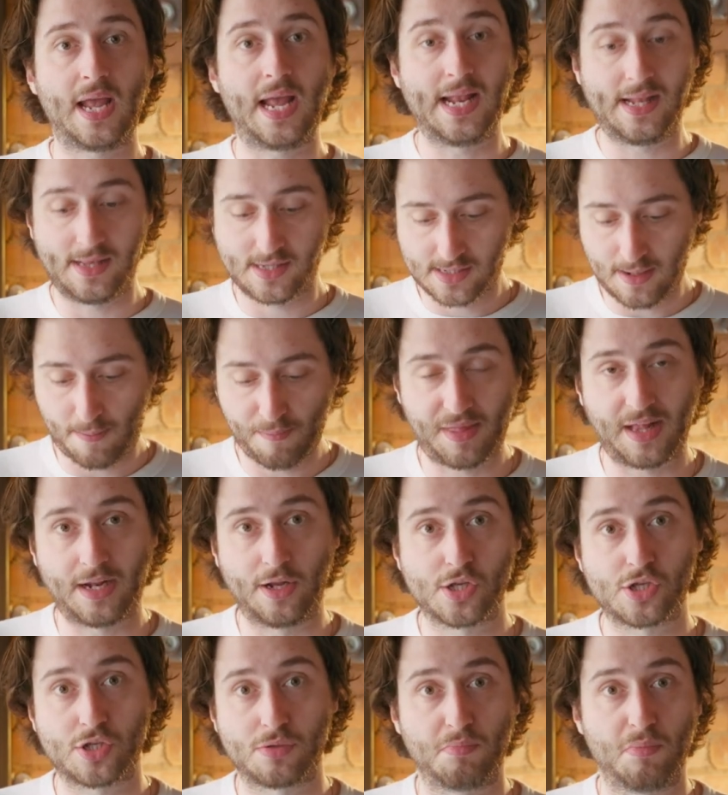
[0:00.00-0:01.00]
in something
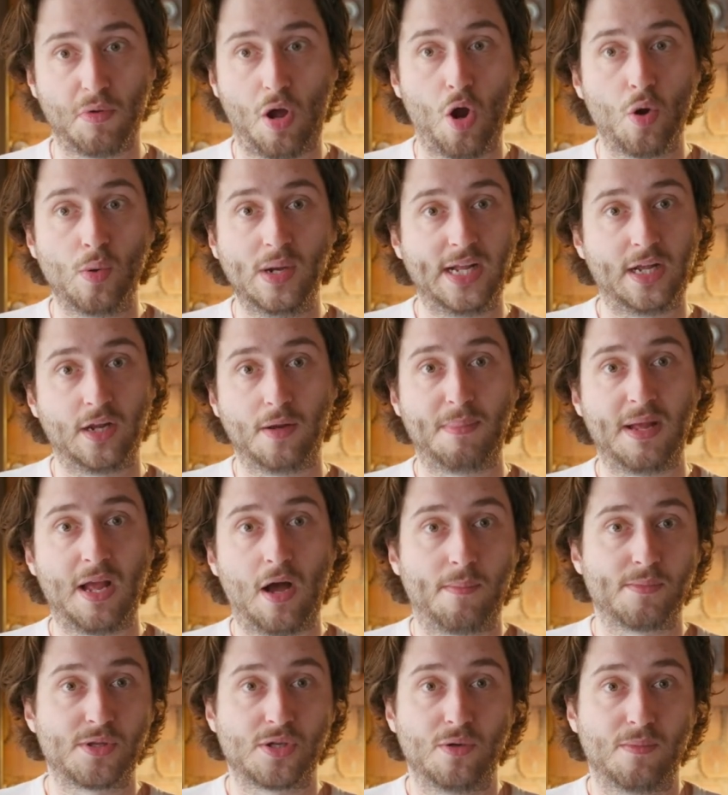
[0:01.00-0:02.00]
that's only going to be
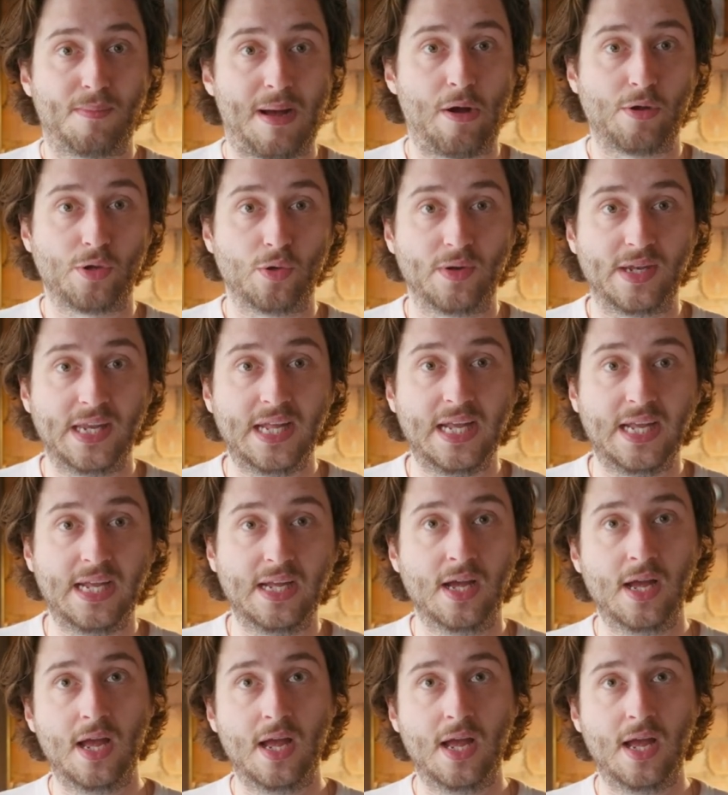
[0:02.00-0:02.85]
up to about your knee.